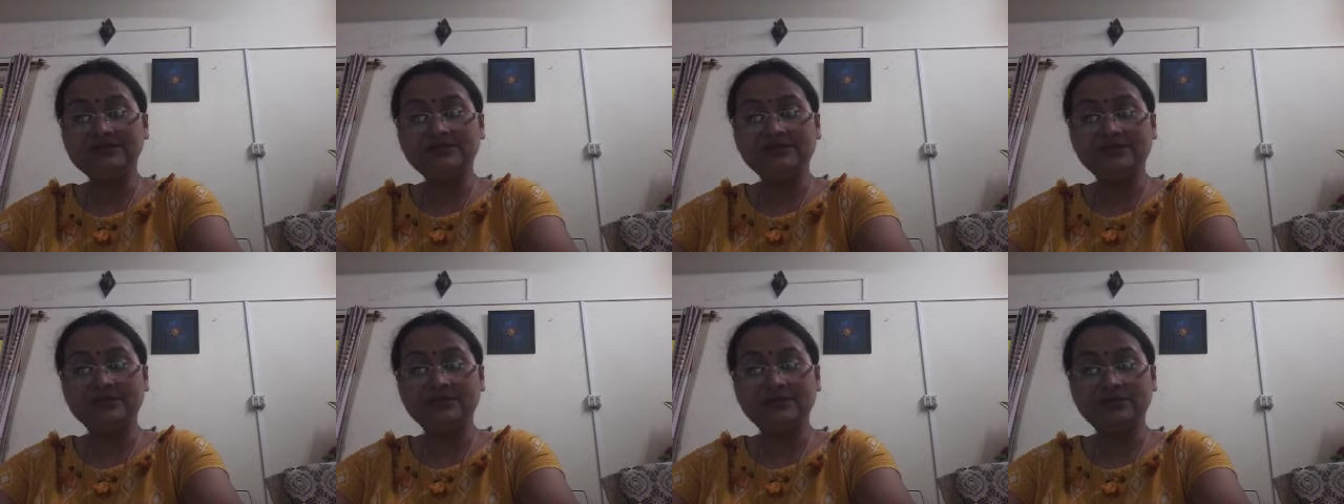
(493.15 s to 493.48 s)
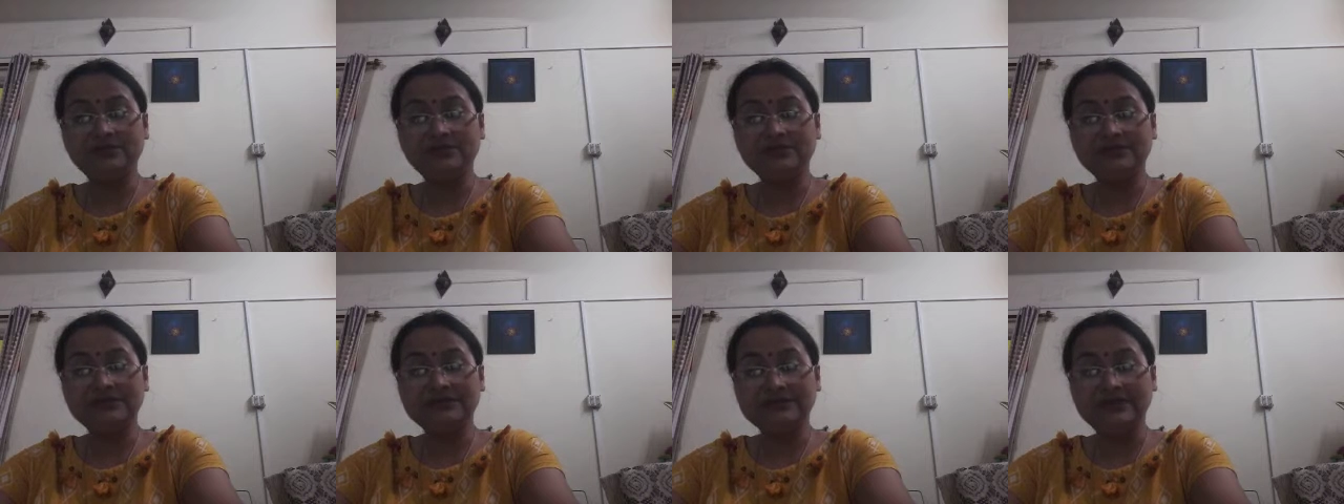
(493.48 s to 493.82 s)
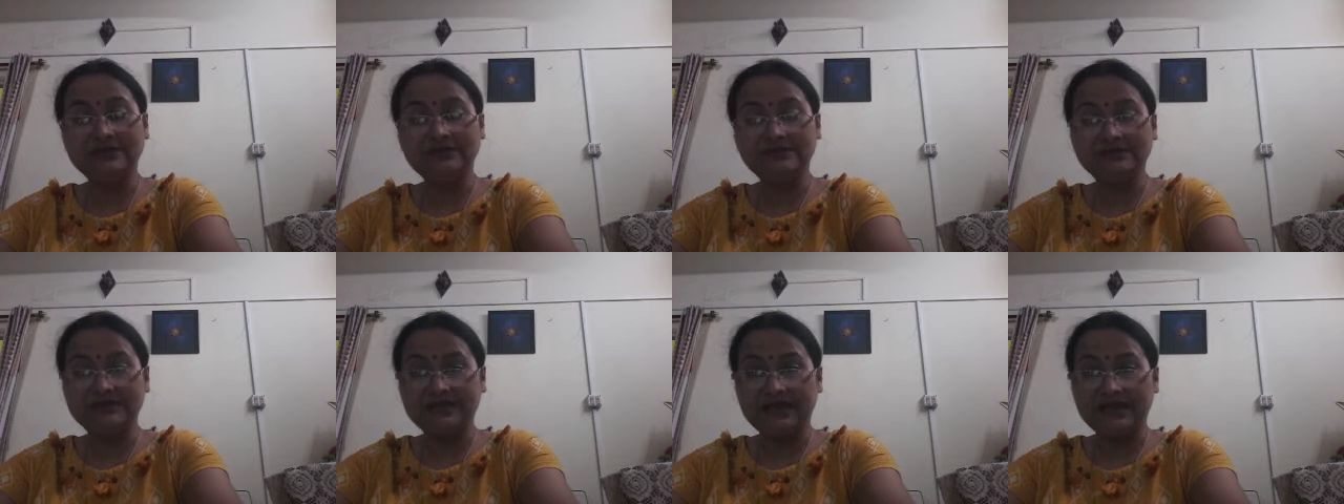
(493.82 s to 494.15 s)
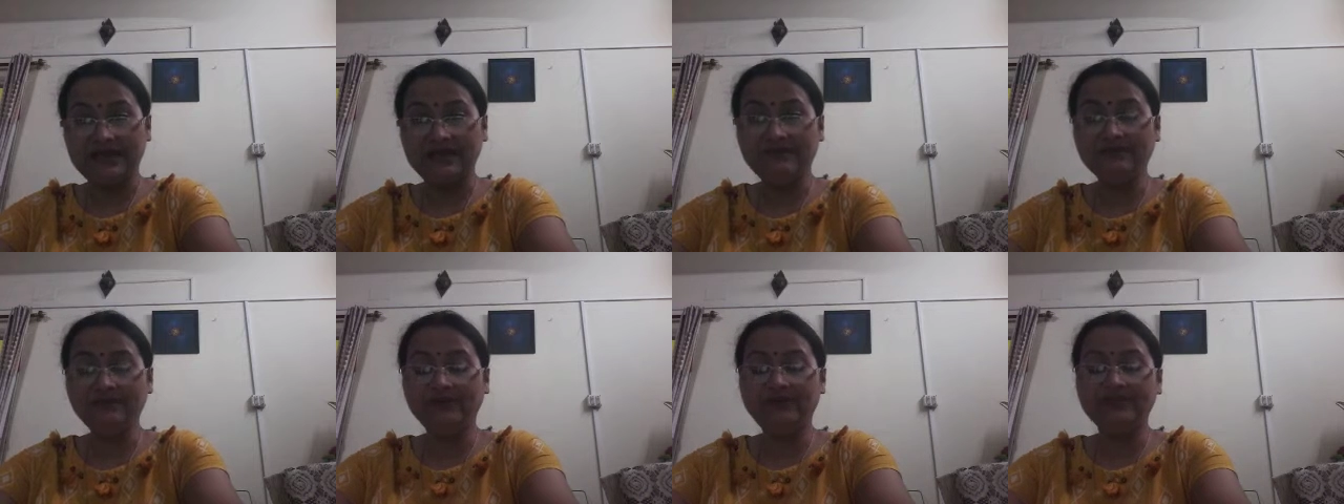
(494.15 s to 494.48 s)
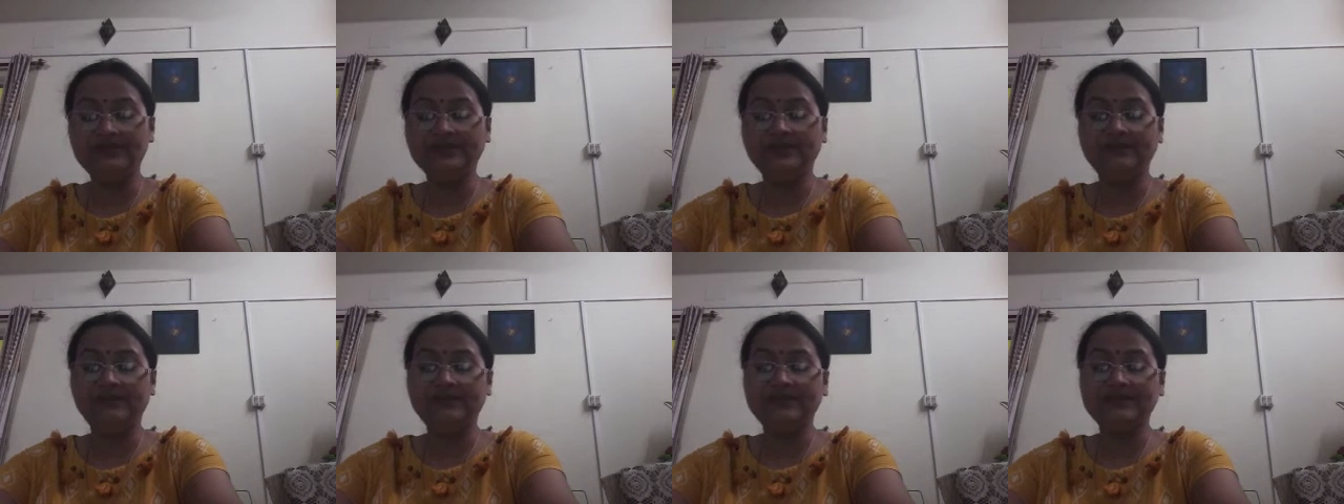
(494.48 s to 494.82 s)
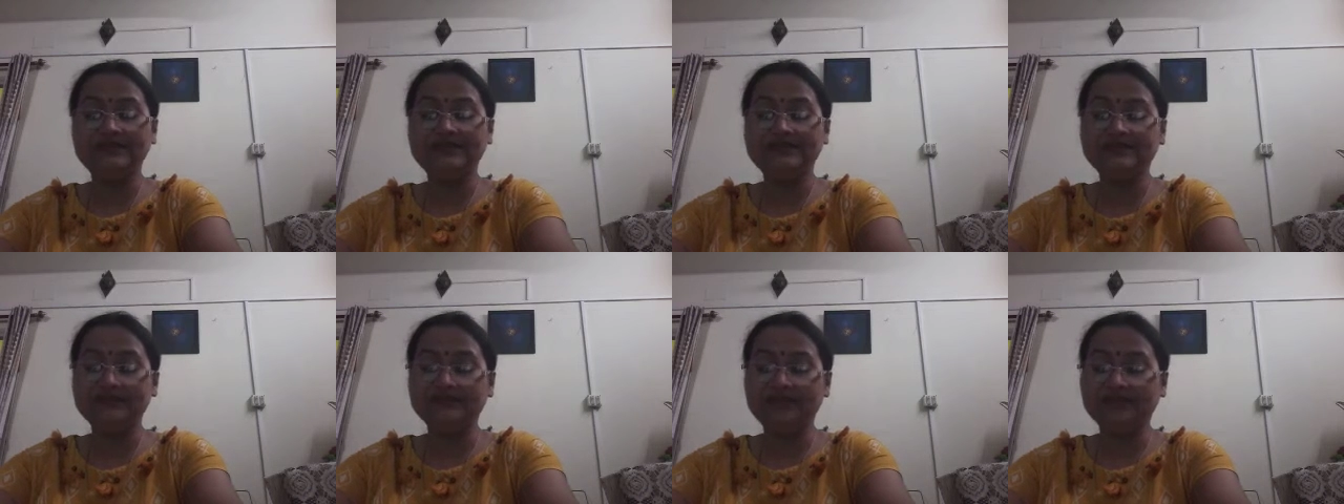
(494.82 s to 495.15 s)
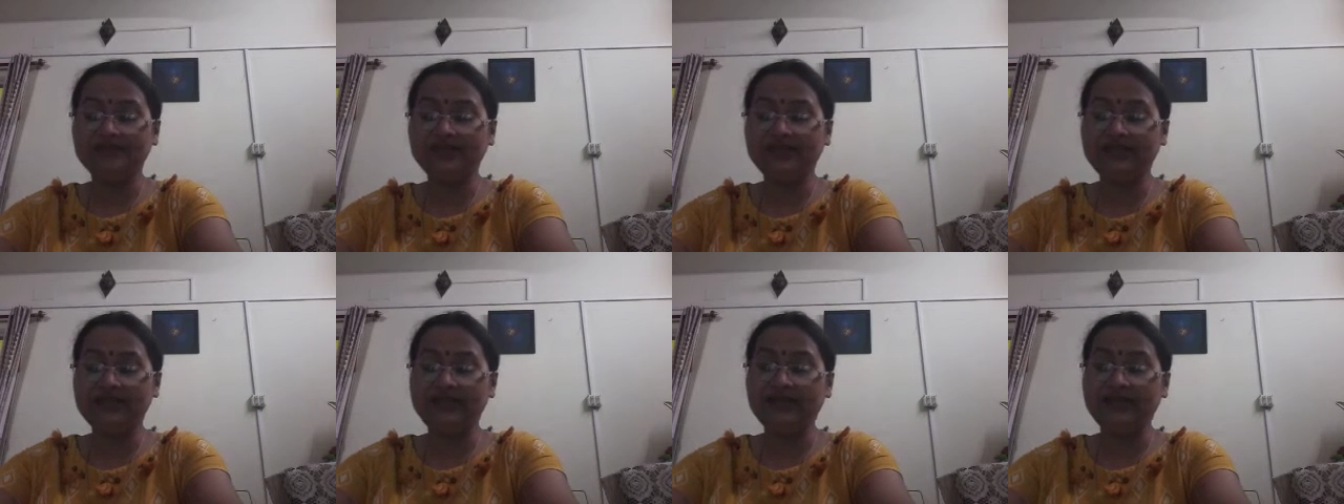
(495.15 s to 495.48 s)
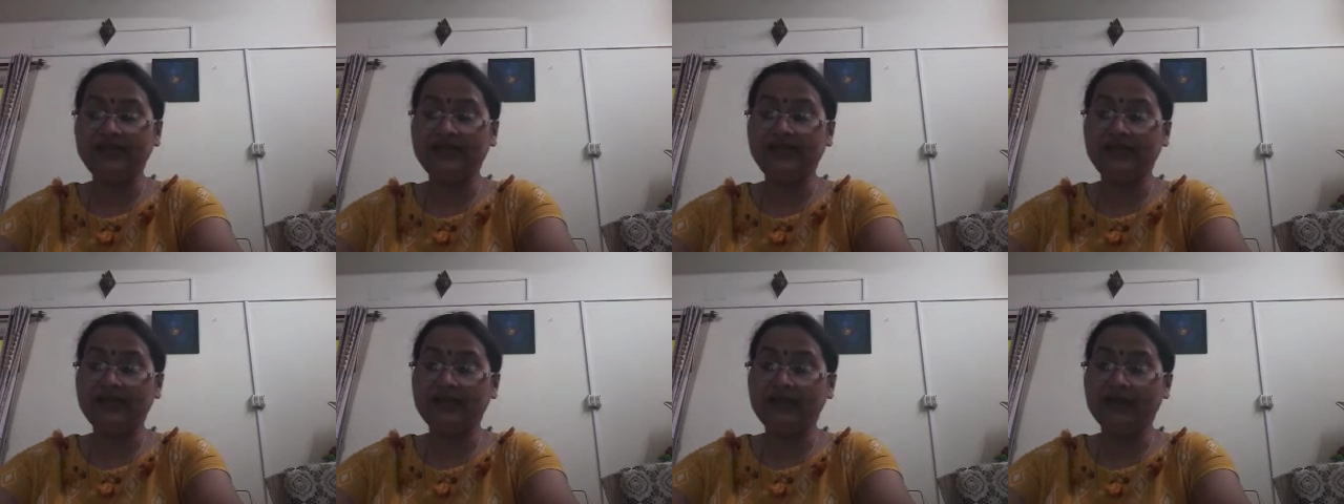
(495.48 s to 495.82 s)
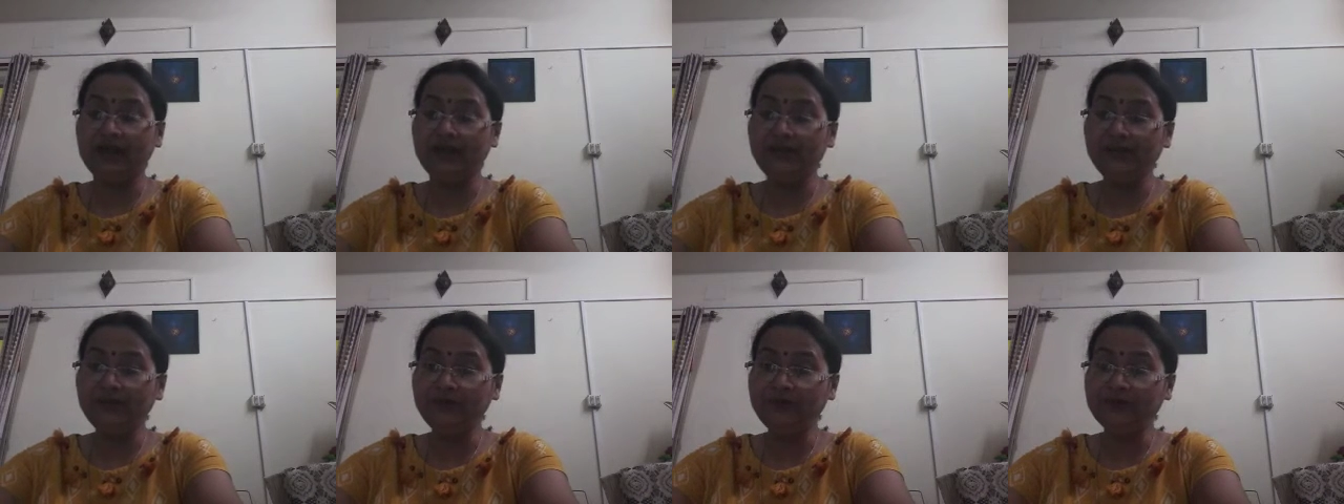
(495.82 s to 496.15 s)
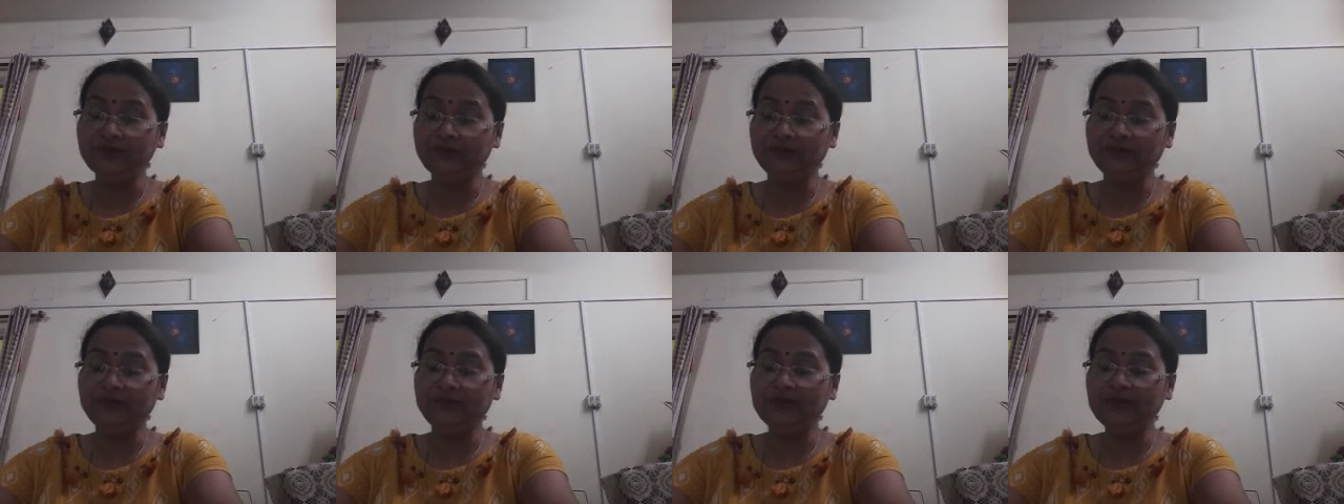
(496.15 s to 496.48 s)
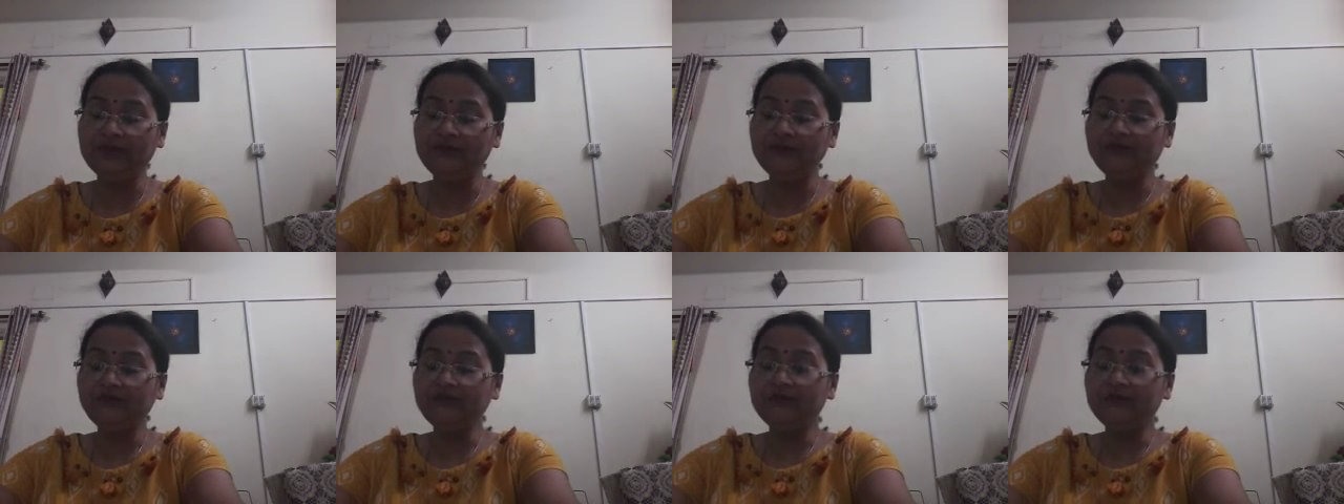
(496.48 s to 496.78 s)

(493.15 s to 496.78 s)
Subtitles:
So sometime what happens, children, they come to the